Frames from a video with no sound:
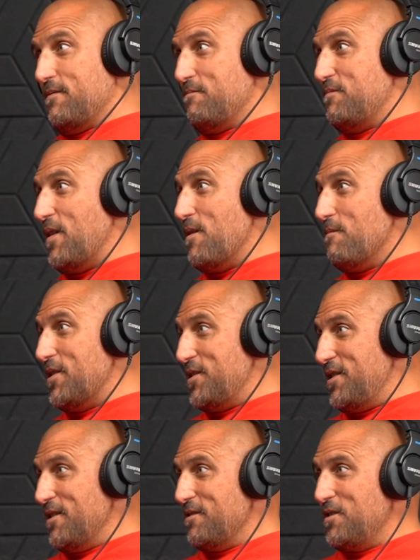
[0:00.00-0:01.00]
very much
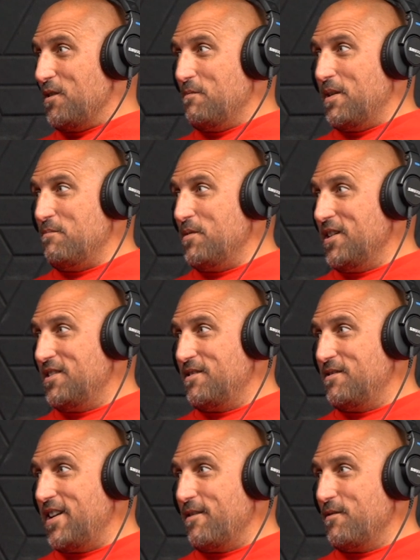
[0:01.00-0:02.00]
so. Tobay
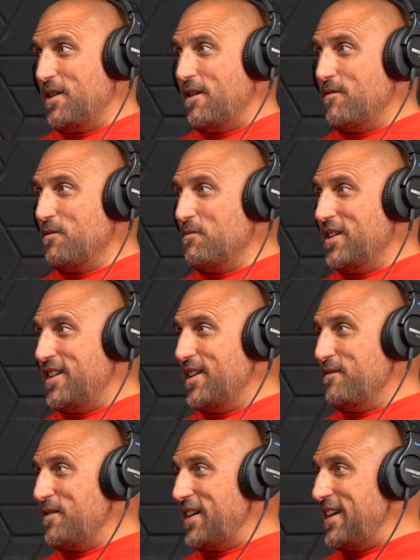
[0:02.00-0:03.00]
Beach. Every weekend
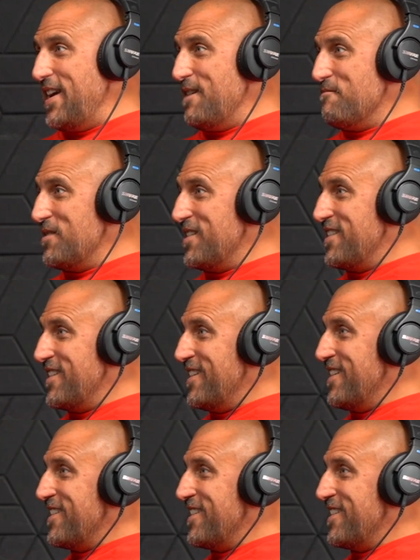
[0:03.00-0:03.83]
if I can be. Yeah,